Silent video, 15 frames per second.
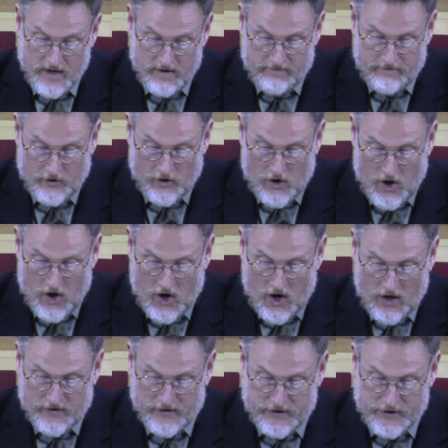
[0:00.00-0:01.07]
for
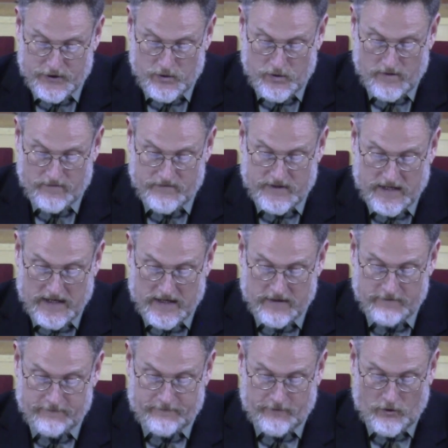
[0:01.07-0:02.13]
all that you have
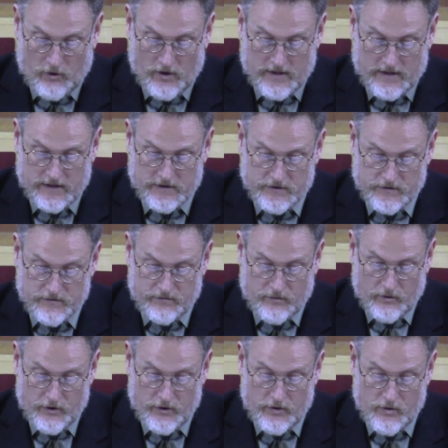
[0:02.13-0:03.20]
done for us,
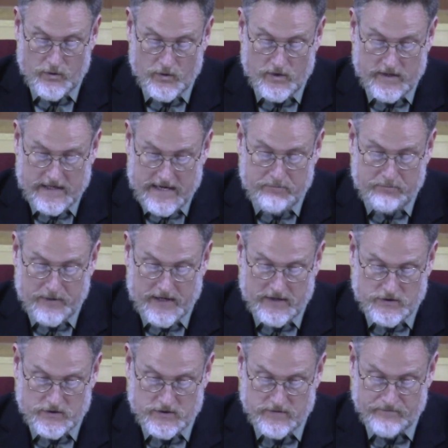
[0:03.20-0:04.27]
for you keep
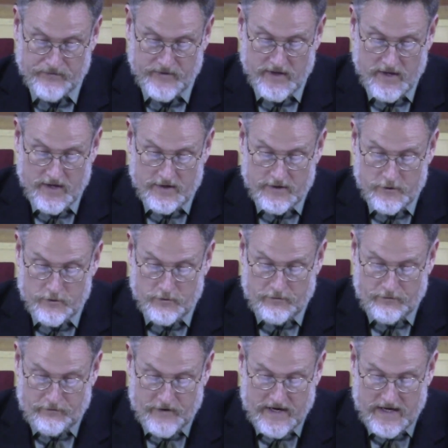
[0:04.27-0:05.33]
us you
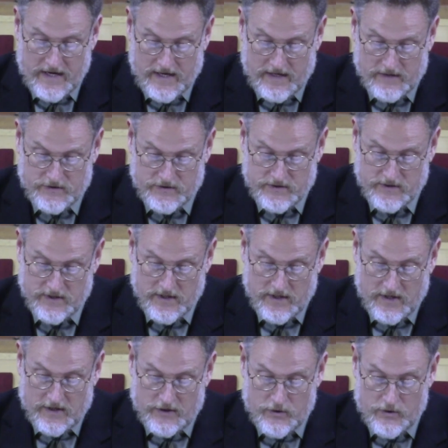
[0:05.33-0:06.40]
feed us,
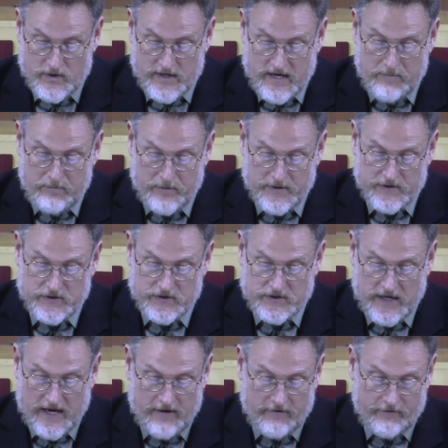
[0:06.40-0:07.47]
you keep us
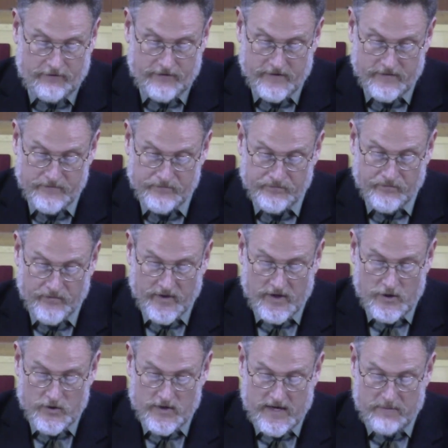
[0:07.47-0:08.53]
safe,
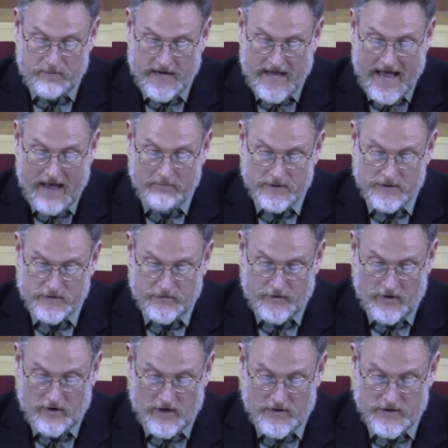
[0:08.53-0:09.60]
you keep an
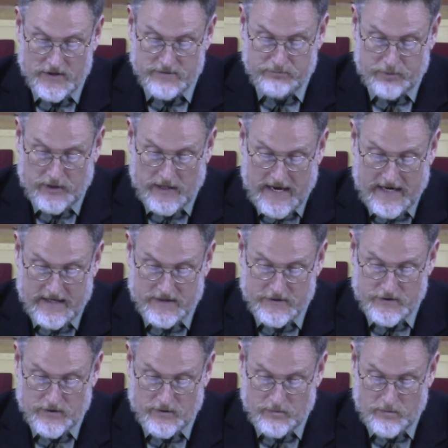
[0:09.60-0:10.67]
atmosphere on this planet
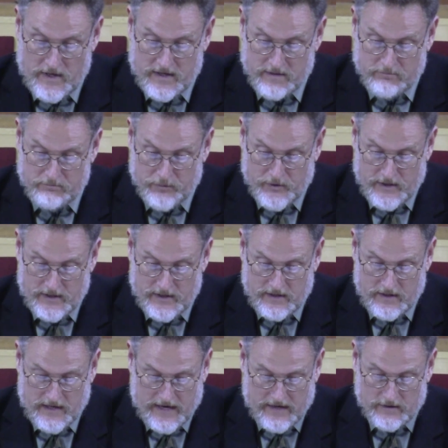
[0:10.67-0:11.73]
so that we can
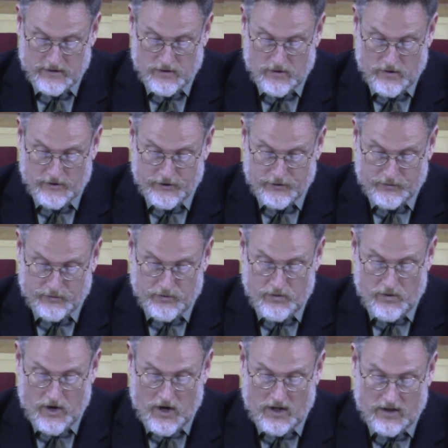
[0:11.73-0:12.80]
breathe. And Lord,
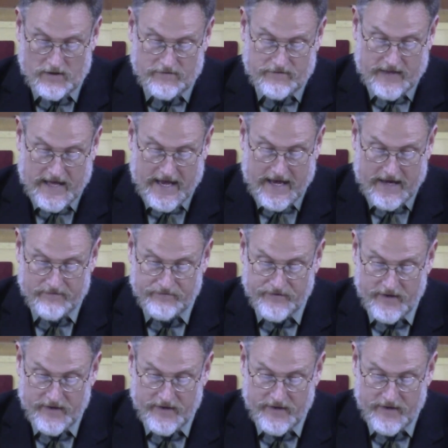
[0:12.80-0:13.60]
through all of that,